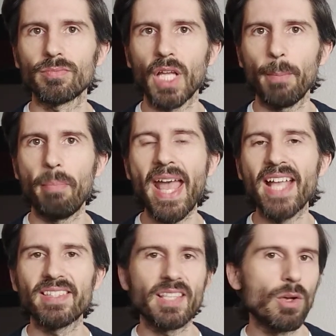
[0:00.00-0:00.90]

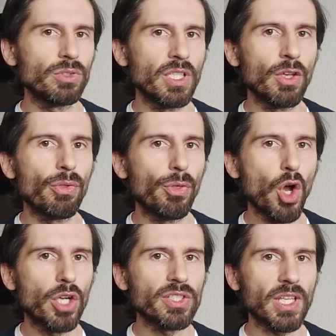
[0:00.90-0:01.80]
bad sounding
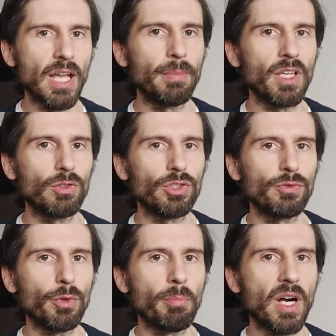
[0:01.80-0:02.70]
thought coming out of
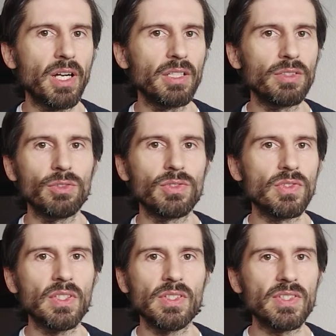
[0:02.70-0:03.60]
your mind. You
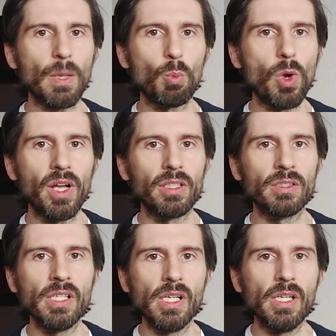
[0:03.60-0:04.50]
see
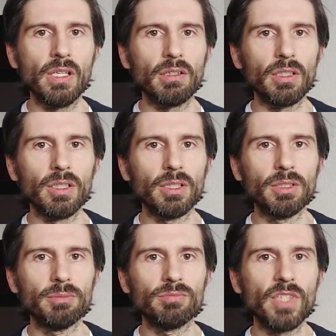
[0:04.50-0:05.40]
someone
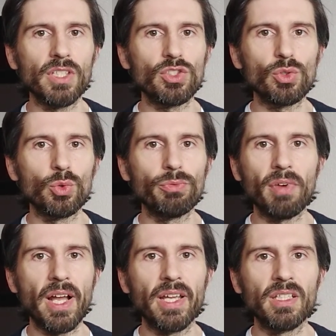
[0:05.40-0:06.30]
that you
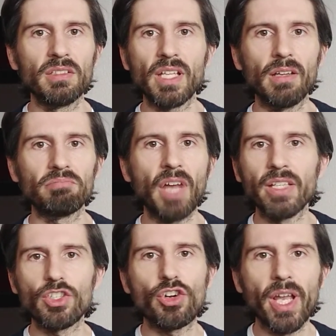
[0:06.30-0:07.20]
find
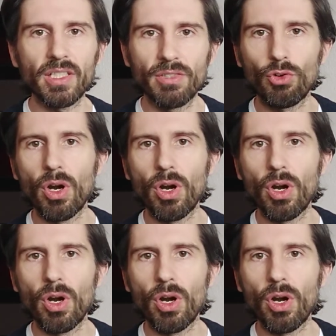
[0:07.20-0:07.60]
unattractive or